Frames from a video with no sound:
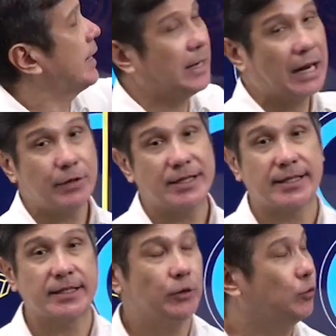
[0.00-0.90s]
that
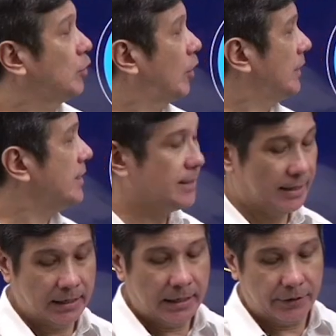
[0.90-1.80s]
$162.
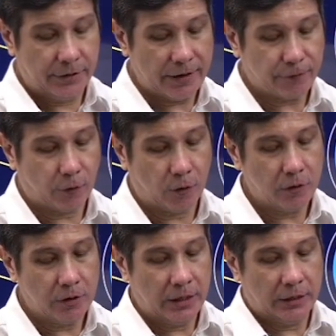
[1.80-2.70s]

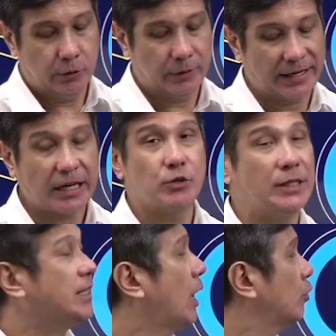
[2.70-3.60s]
Therefore, you can
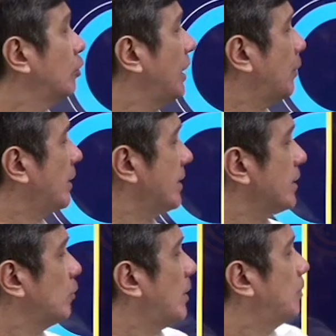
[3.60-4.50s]
actually calculate what is
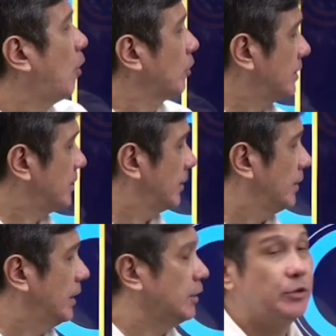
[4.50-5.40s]
in one box.
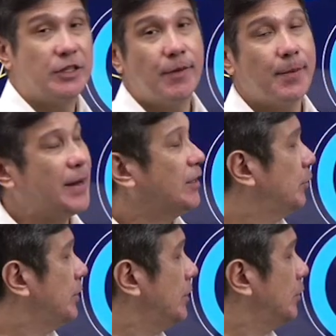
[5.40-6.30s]
You divide by
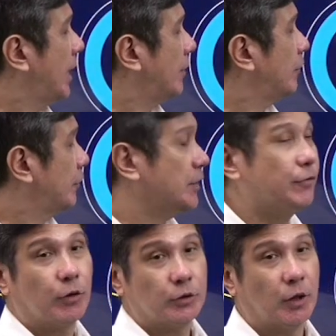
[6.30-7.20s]
3, you get
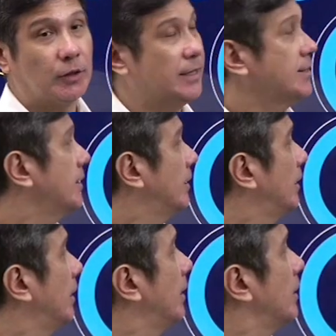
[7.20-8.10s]
$54.
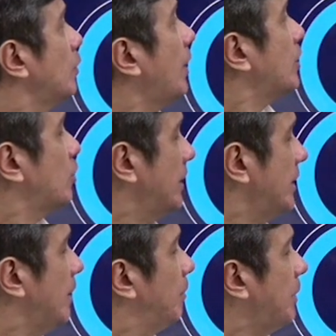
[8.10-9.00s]
So
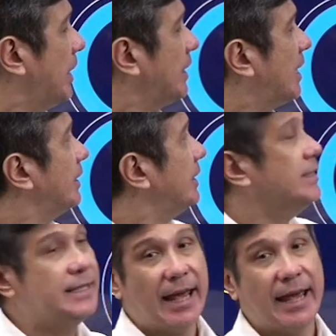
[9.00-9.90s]
actually, Mena
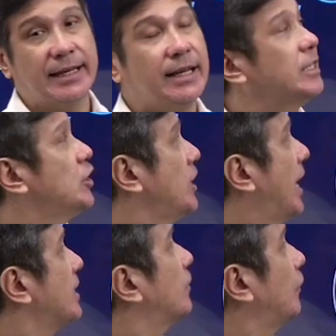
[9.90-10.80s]
in the end, she
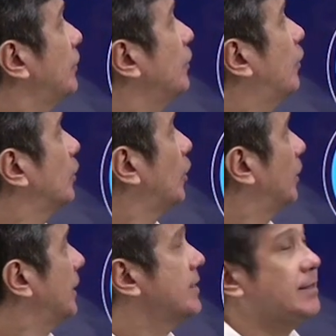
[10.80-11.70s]
has
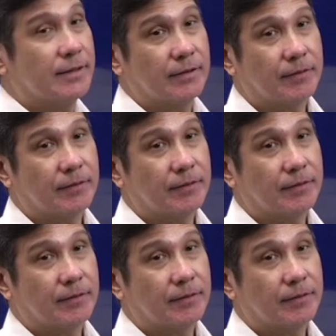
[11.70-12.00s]
$54.